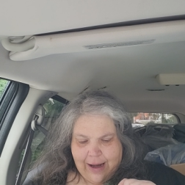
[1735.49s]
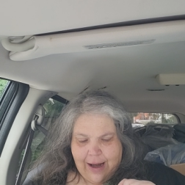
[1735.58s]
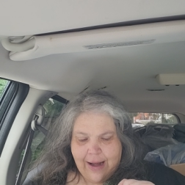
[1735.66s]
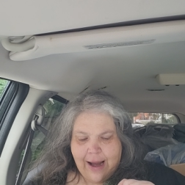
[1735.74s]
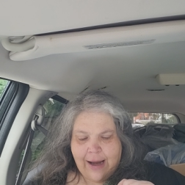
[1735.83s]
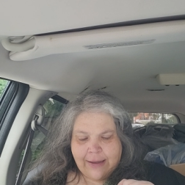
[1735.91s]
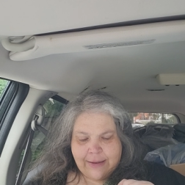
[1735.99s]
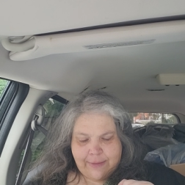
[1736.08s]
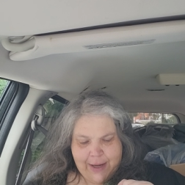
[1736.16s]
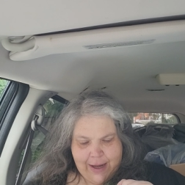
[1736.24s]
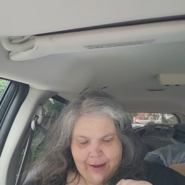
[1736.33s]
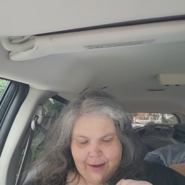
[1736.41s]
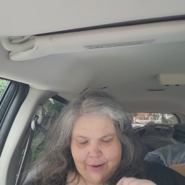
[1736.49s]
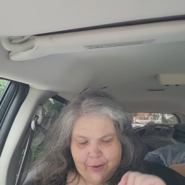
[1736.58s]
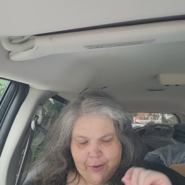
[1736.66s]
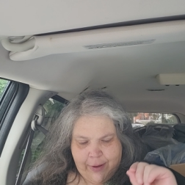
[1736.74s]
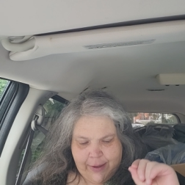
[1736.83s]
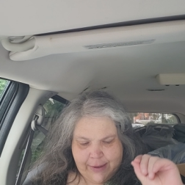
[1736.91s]
Anatomy,
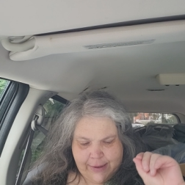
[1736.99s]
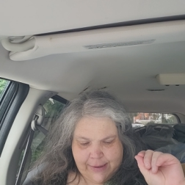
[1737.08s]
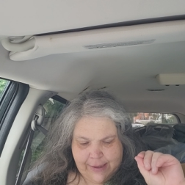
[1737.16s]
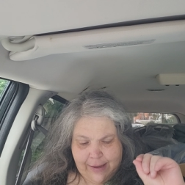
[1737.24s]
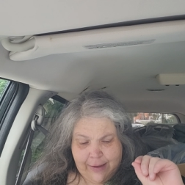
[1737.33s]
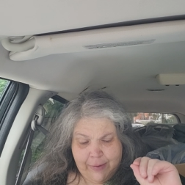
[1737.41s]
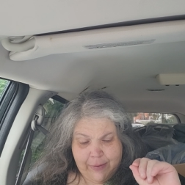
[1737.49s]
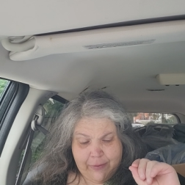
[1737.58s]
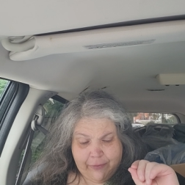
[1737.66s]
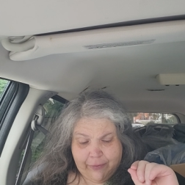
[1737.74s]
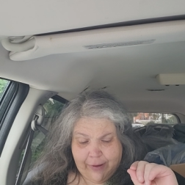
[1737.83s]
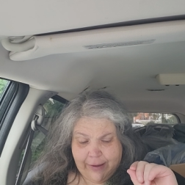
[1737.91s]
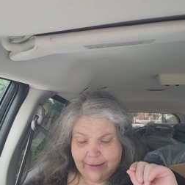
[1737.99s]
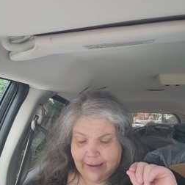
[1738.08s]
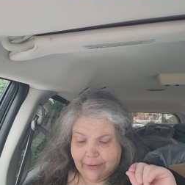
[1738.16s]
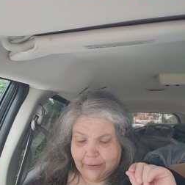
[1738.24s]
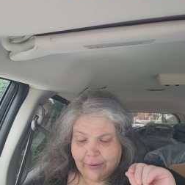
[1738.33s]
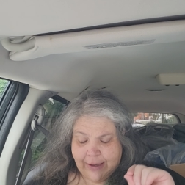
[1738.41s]
according to Sigmund Freud,
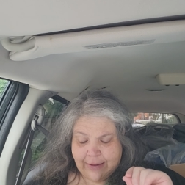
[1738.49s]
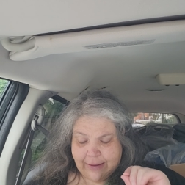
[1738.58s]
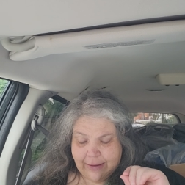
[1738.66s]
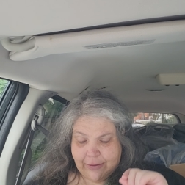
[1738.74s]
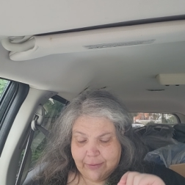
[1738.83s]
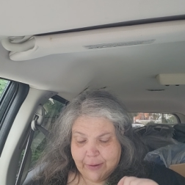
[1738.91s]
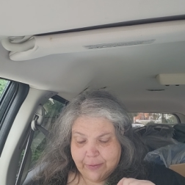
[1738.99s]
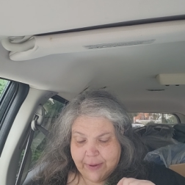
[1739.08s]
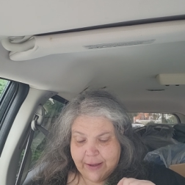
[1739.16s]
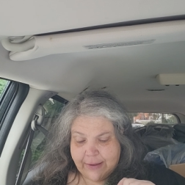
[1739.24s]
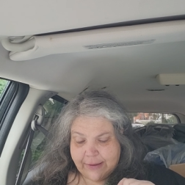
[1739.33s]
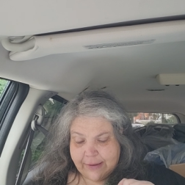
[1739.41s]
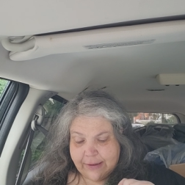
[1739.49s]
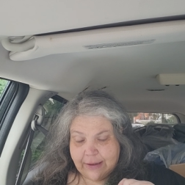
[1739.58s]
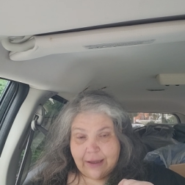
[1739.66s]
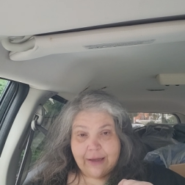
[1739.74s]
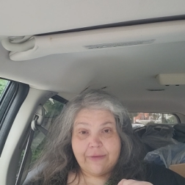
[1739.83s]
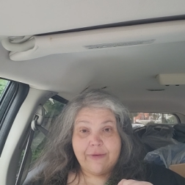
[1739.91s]
that great thinker about penises and
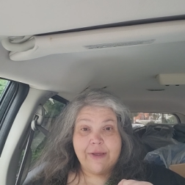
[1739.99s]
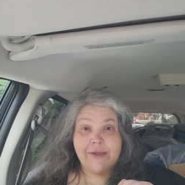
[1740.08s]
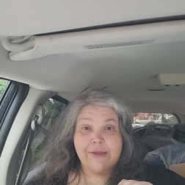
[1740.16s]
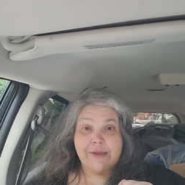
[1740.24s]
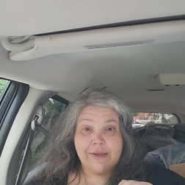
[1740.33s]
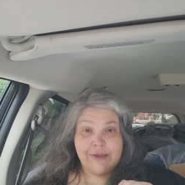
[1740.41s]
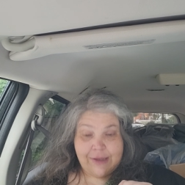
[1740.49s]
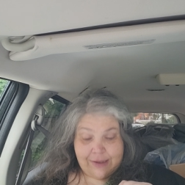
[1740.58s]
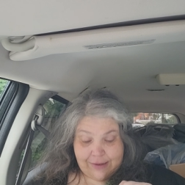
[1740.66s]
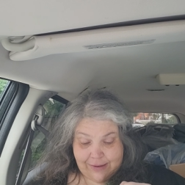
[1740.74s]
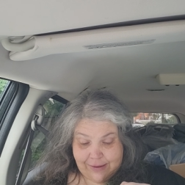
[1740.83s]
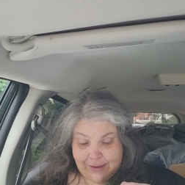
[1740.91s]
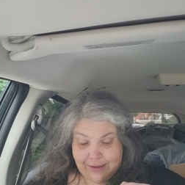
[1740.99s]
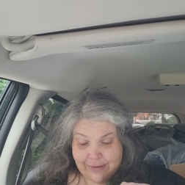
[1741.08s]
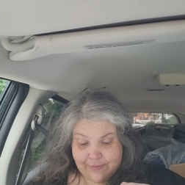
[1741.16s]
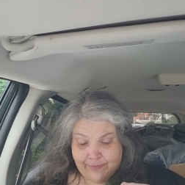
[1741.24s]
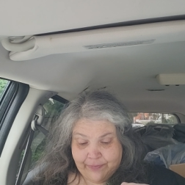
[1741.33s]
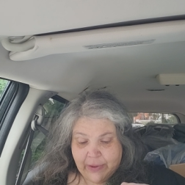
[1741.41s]
life, is destiny.
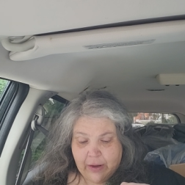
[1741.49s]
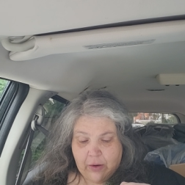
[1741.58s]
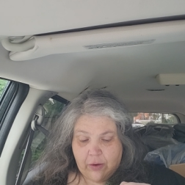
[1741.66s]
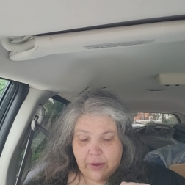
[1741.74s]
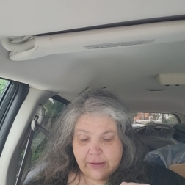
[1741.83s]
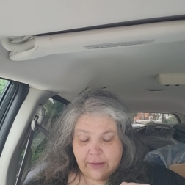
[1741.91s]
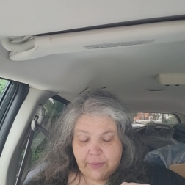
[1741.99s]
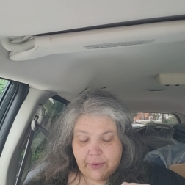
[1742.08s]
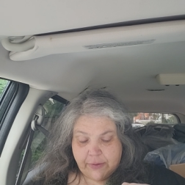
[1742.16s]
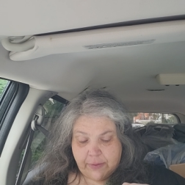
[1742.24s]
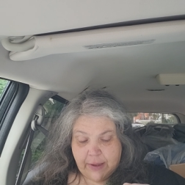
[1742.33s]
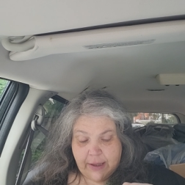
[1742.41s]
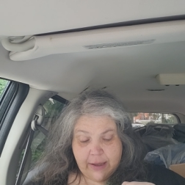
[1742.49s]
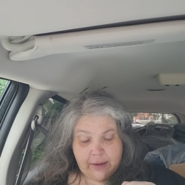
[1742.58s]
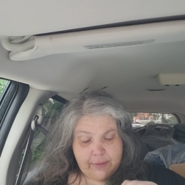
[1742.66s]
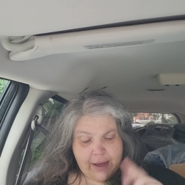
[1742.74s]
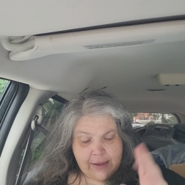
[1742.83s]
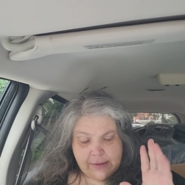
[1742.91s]
Or as some
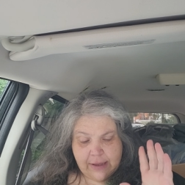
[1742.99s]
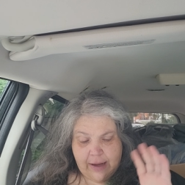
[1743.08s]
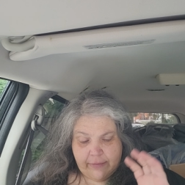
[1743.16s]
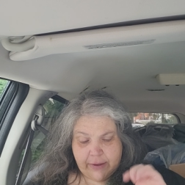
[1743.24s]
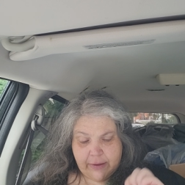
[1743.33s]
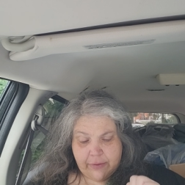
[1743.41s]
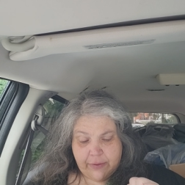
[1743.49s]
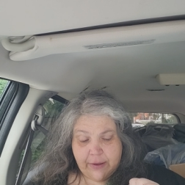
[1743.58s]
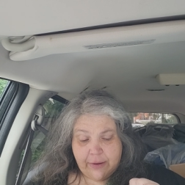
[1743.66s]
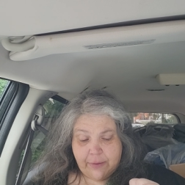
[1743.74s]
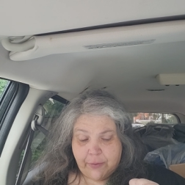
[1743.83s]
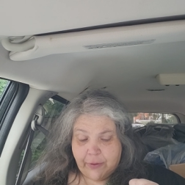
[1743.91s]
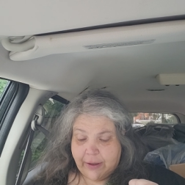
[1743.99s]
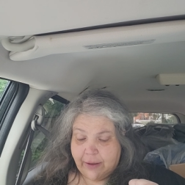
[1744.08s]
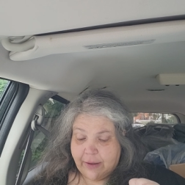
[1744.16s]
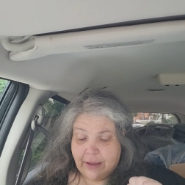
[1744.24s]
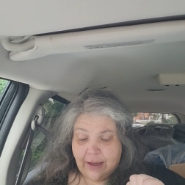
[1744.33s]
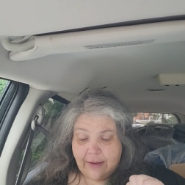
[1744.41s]
post-millennial Madison Avenue thinker put it,
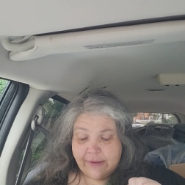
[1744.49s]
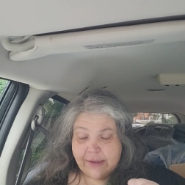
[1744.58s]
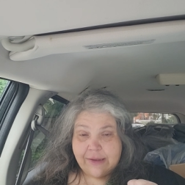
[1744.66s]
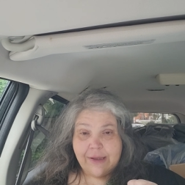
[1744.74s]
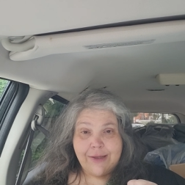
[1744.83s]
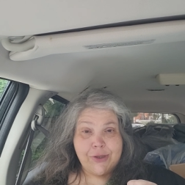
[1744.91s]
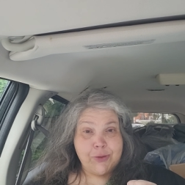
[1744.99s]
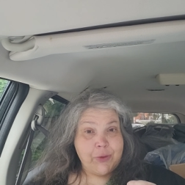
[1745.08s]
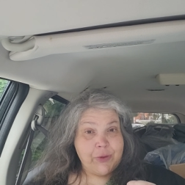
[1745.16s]
life's a cinch